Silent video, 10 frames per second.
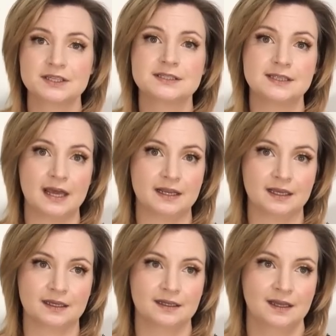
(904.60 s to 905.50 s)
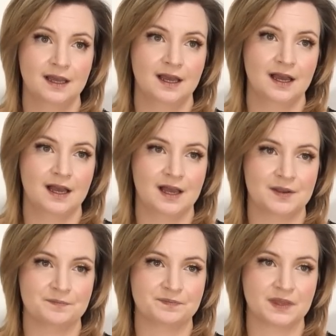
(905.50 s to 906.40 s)
the setting
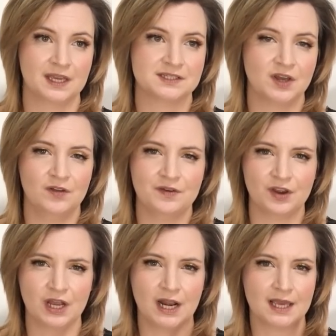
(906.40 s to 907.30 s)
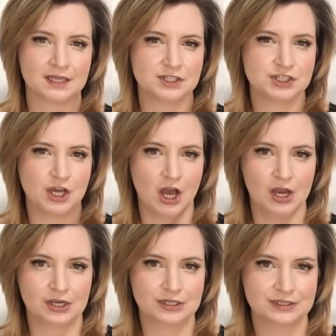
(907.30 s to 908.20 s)
um, it's all very like
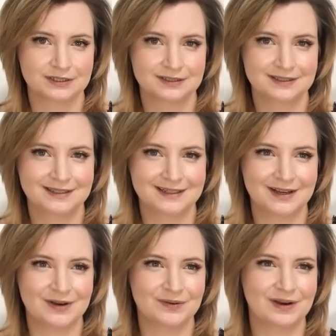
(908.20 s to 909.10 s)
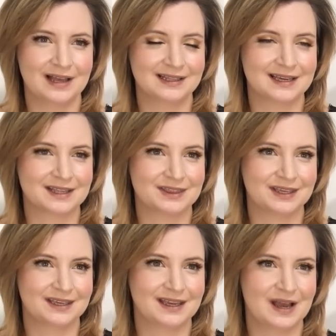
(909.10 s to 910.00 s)
dark you know I like
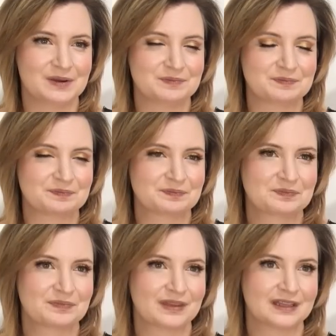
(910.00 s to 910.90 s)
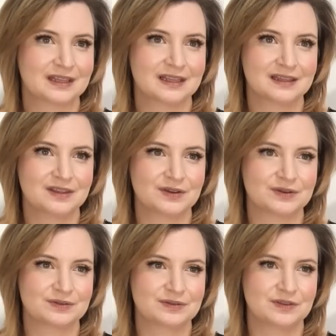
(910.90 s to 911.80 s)
the um,
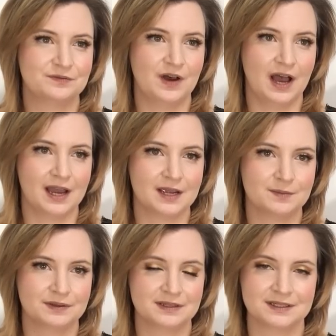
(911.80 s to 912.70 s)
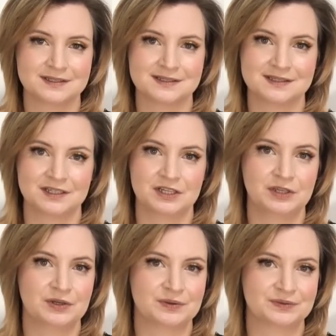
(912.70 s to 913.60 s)
the the vibe that's
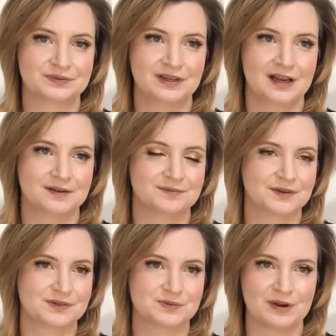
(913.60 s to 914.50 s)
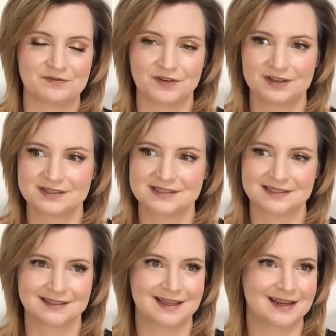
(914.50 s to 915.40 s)
you know um, there was reference
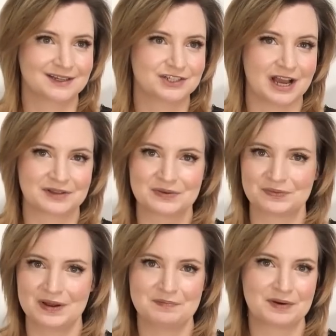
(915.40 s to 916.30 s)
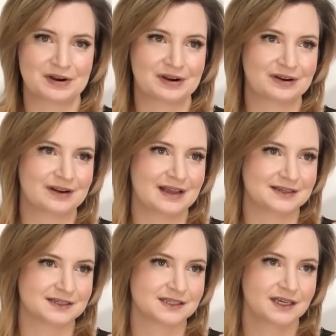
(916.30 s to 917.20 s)
to like Jack the Ripper
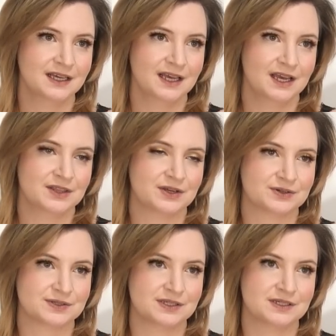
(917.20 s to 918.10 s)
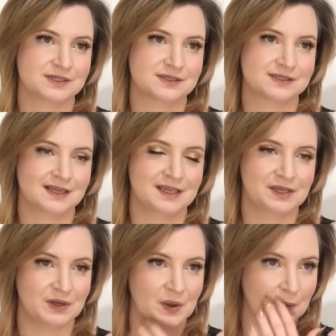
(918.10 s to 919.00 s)
and there's these,
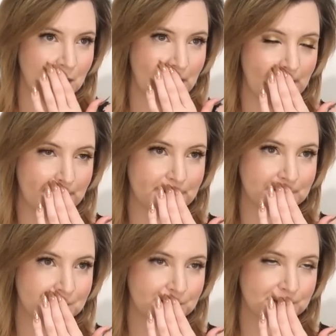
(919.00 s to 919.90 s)
you know, um,